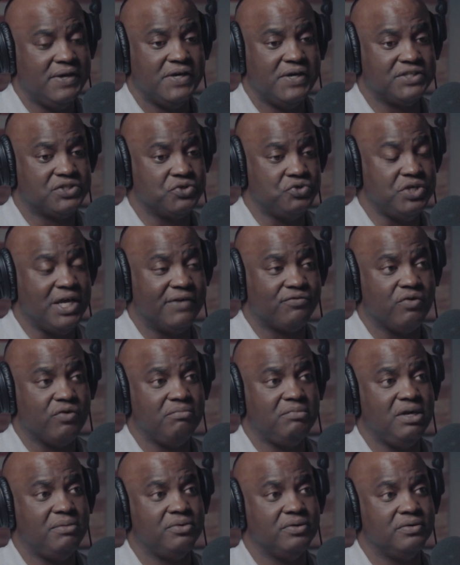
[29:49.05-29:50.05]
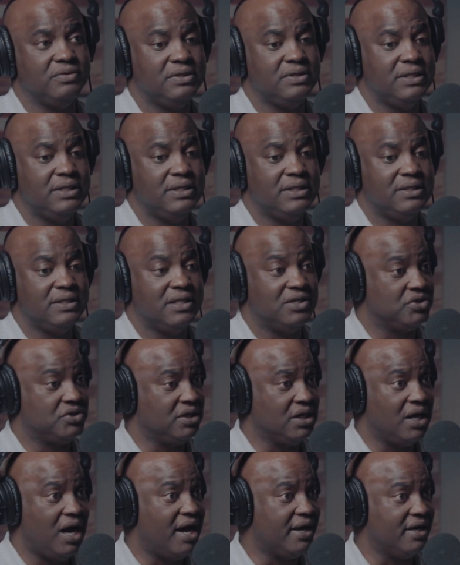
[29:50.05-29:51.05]
So you have to remember, there's a
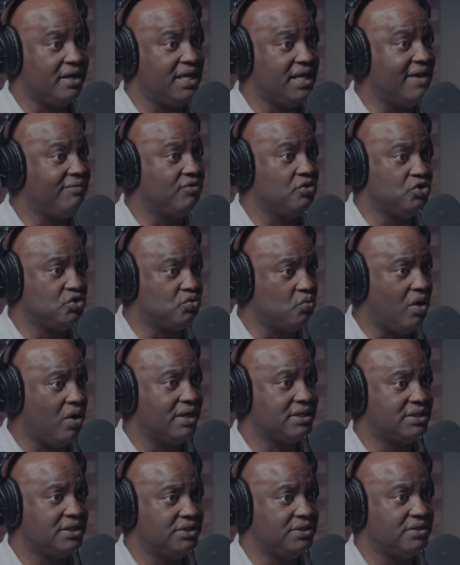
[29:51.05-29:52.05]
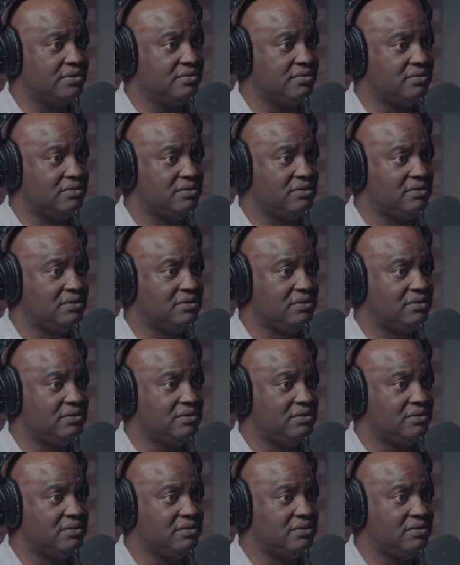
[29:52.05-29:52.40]
God in heaven who's watching you,